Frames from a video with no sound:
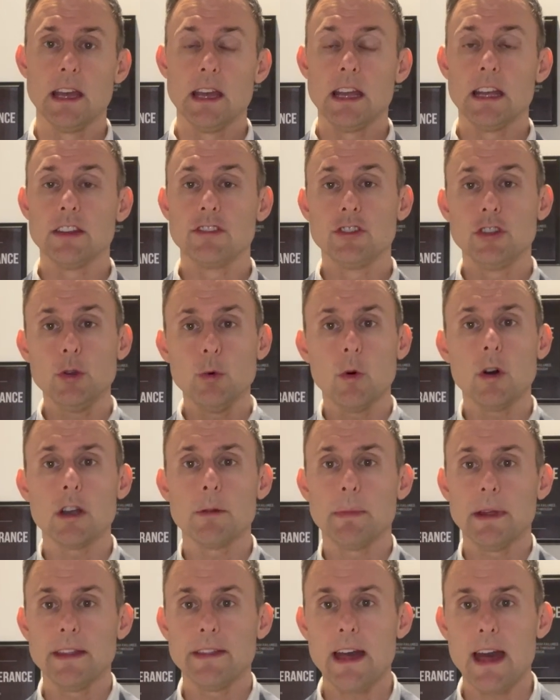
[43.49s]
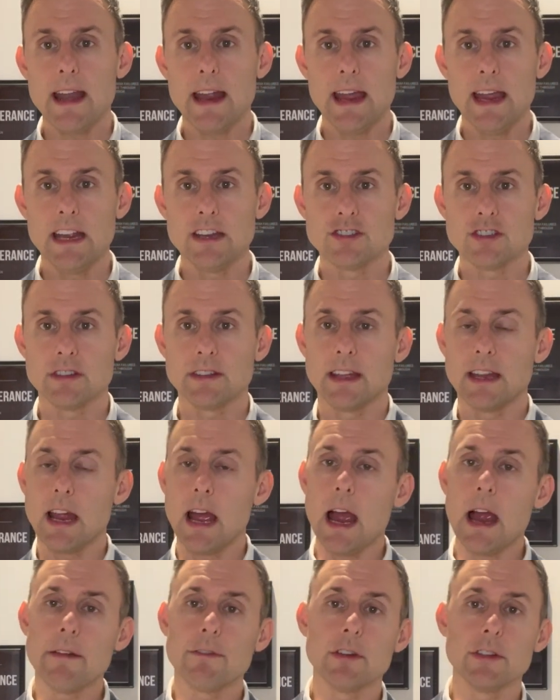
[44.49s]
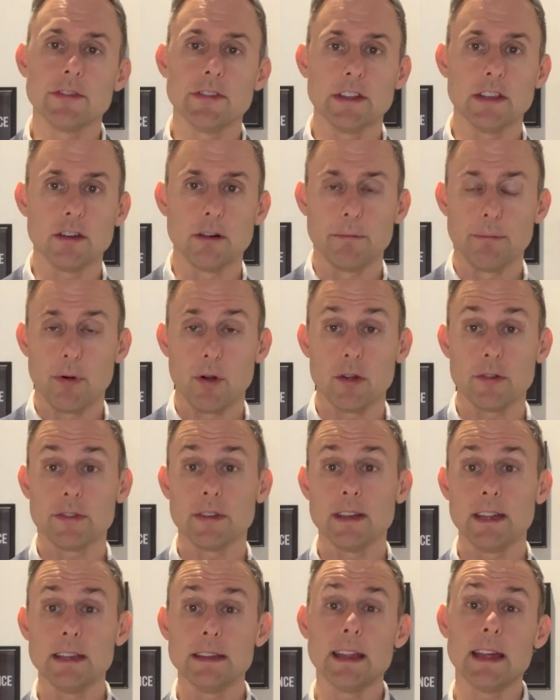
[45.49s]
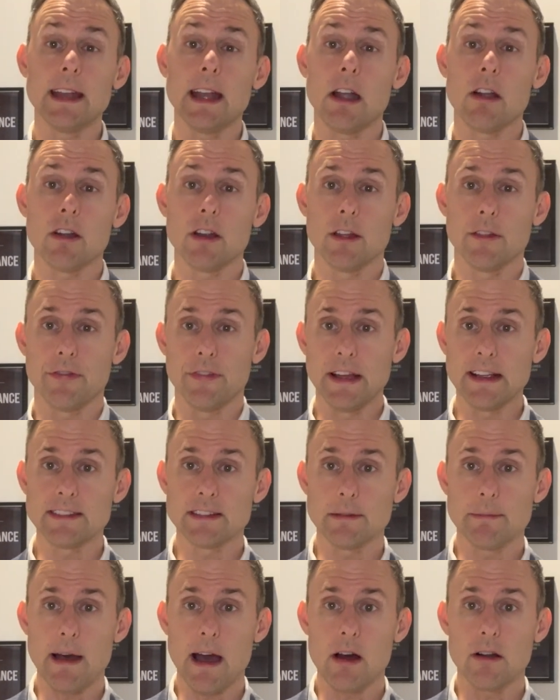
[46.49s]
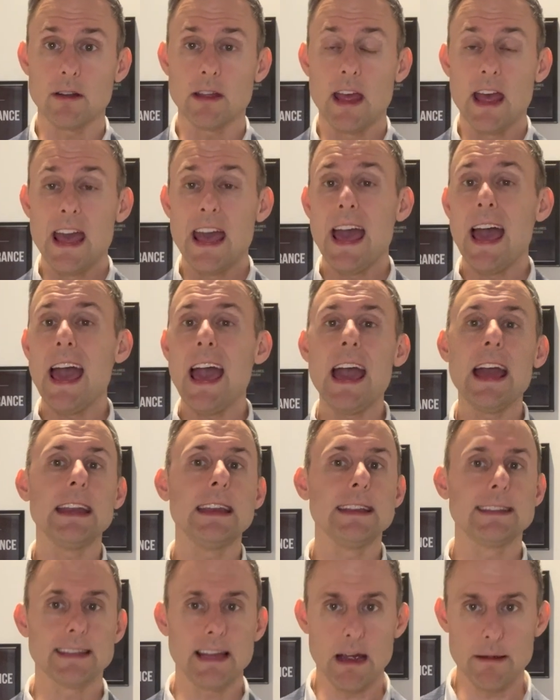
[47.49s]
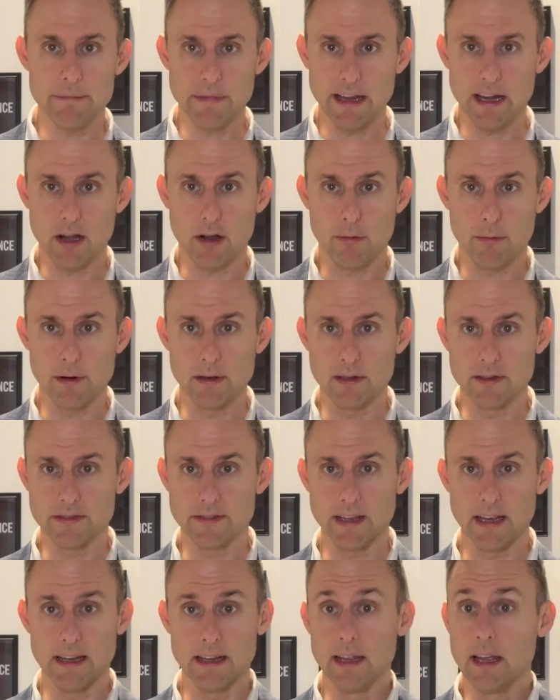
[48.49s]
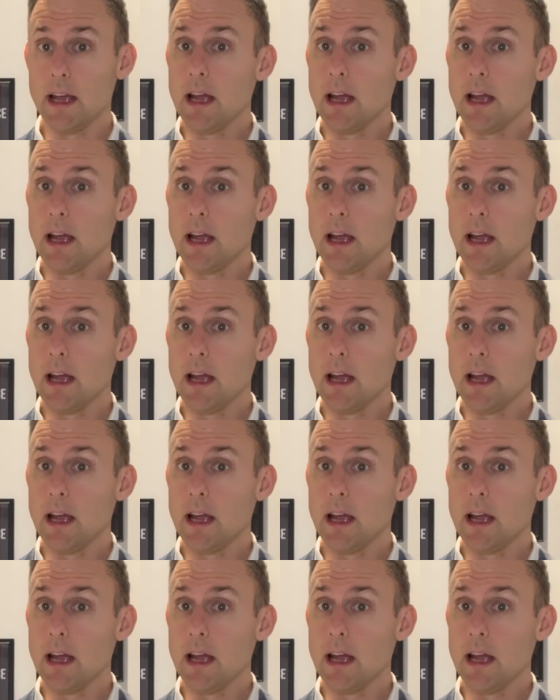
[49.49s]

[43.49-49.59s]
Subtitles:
is you want to be that agent that every single person in that area thinks about anytime they hear real estate.